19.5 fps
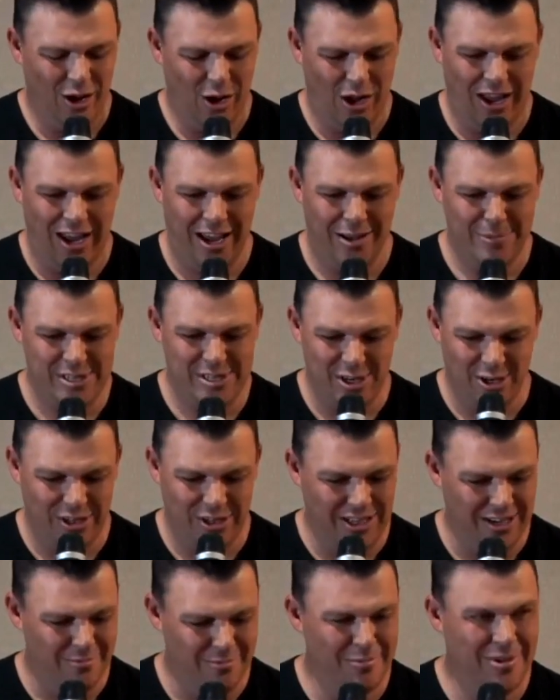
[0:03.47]

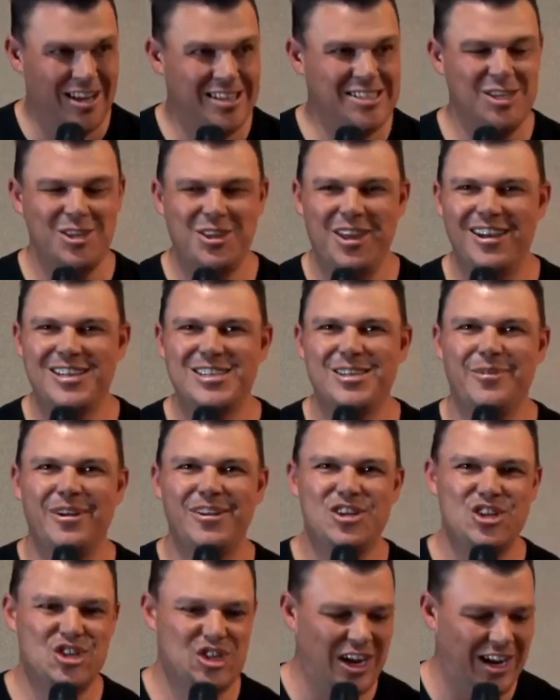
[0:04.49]
Absolutely amazing. Thanks so
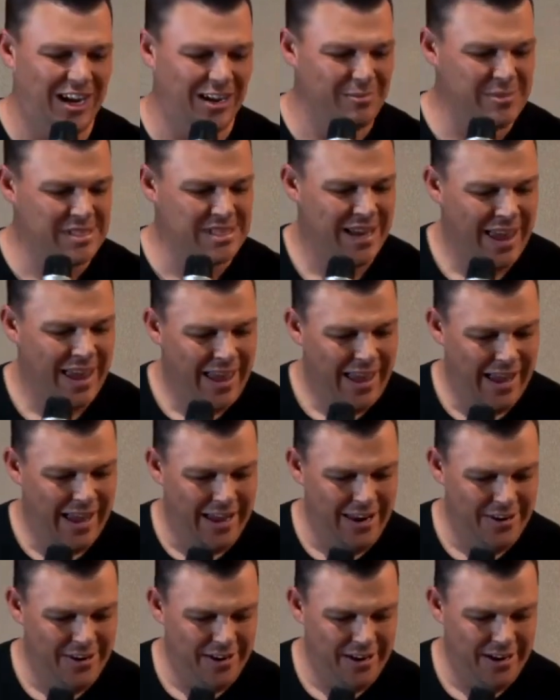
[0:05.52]
much, James.
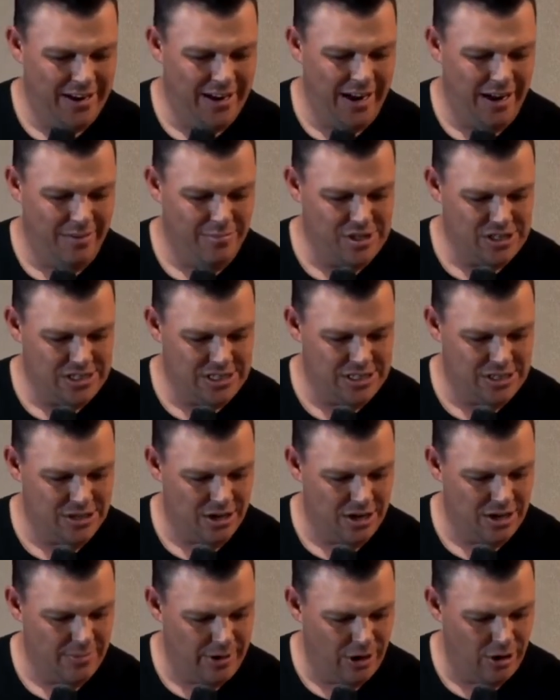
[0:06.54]
And I'm just
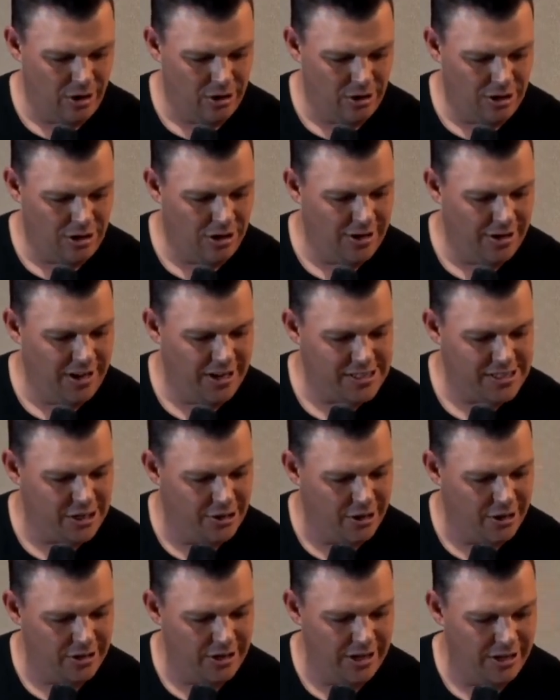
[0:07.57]
starting my own clock here so I
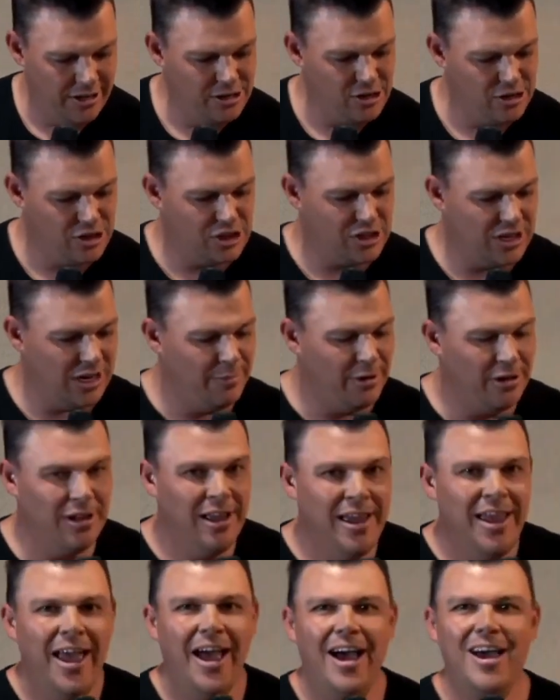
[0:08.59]
don't get into trouble
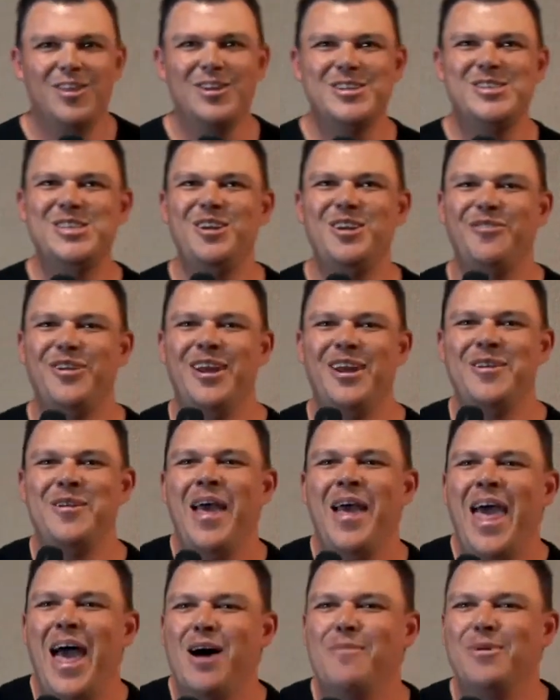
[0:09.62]
this evening.
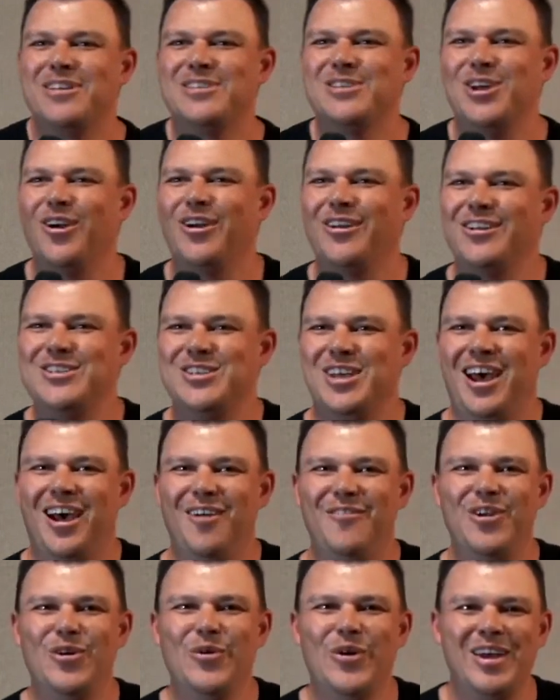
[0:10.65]
But so good to
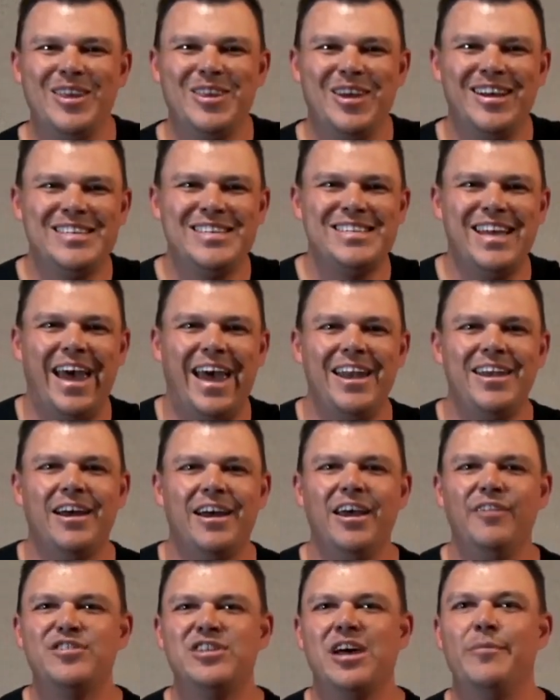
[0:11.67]
have you with us. And
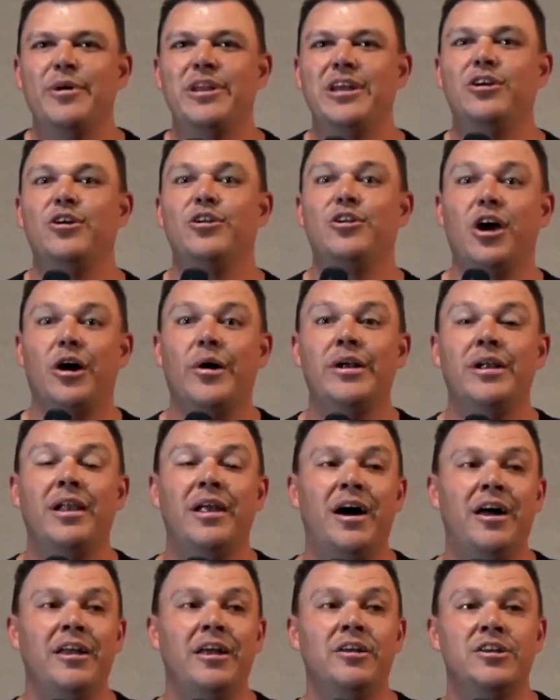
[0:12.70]
if somebody could go
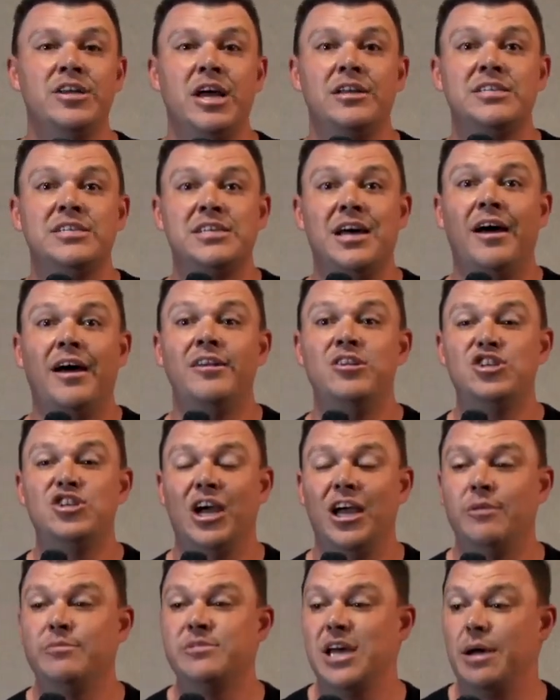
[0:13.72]
online and sign
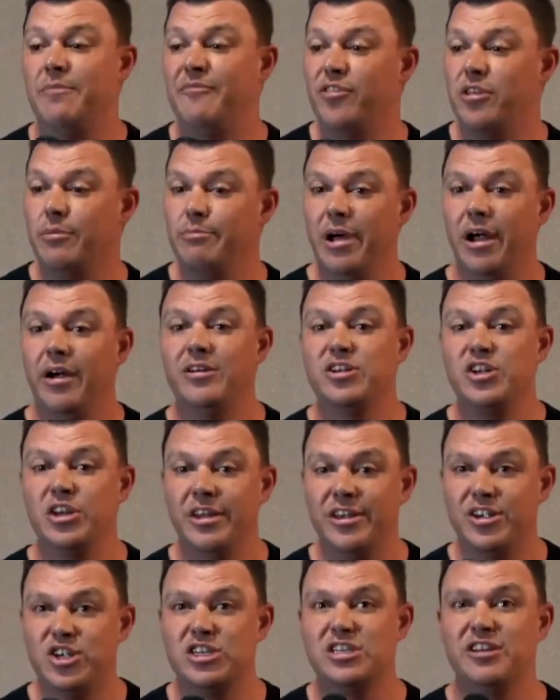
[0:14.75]
James up for the Marriage
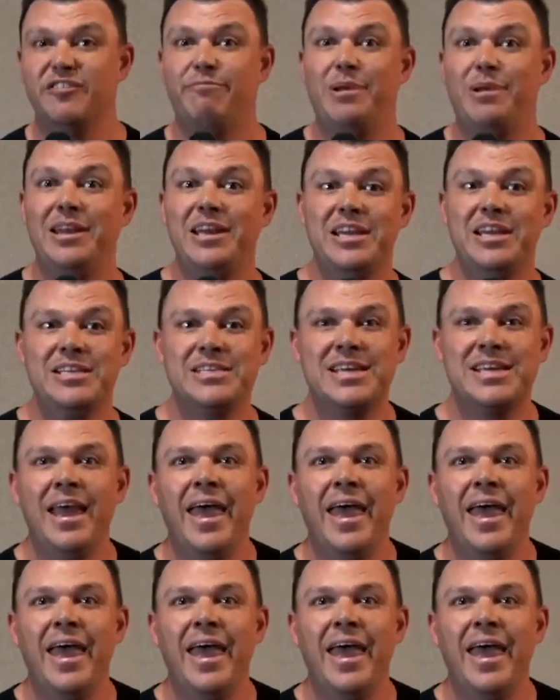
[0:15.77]
Initiative, please,